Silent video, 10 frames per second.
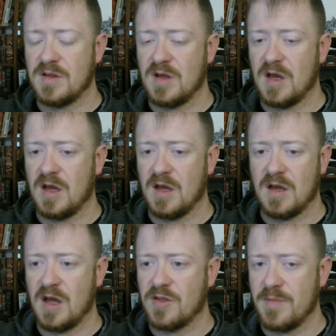
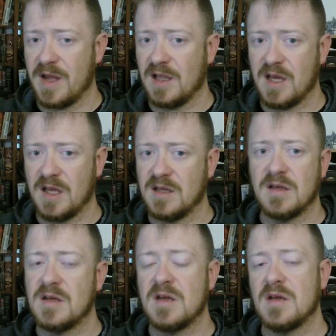other melee
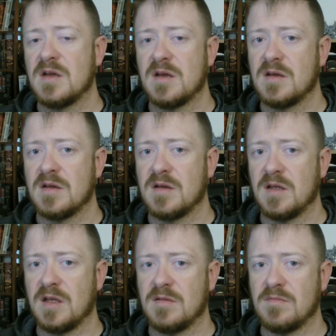
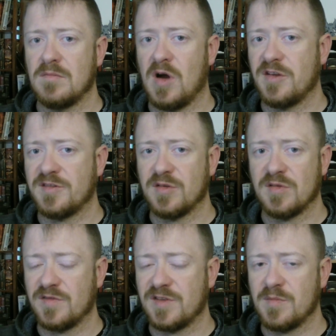
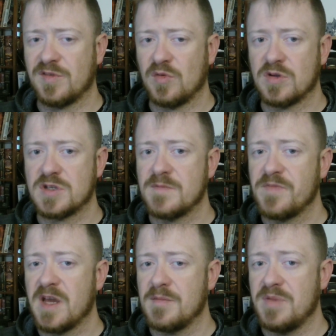monsters of some sort,
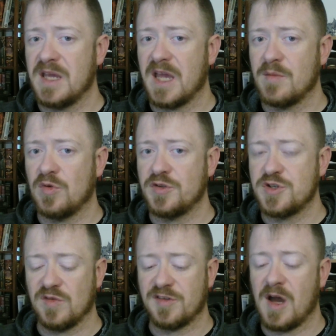being able
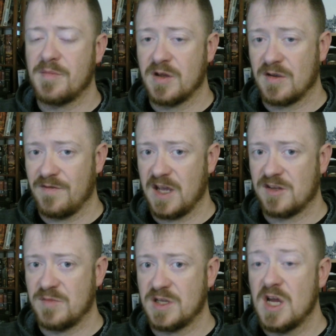to stop their
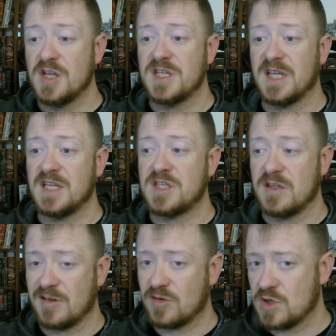advancement to get to
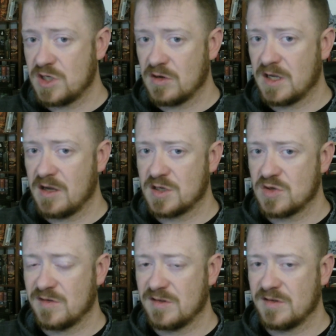the squishier
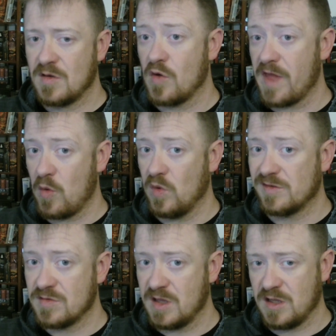characters or that
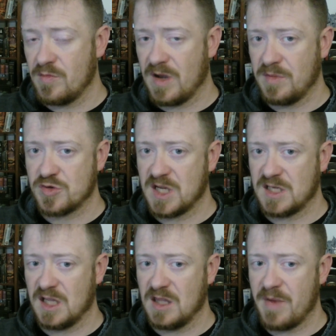wizard that you might be
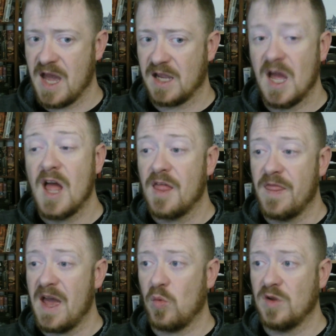protecting in the back.
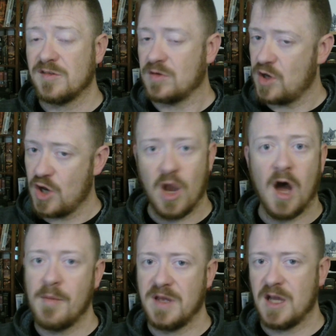That wizard
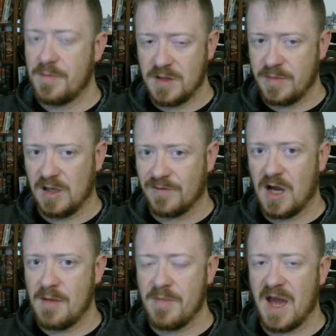not being up in the middle of
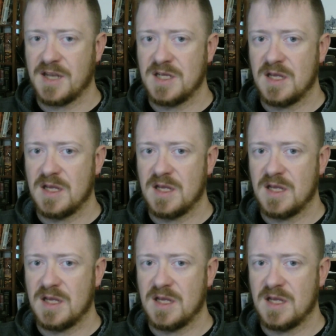combat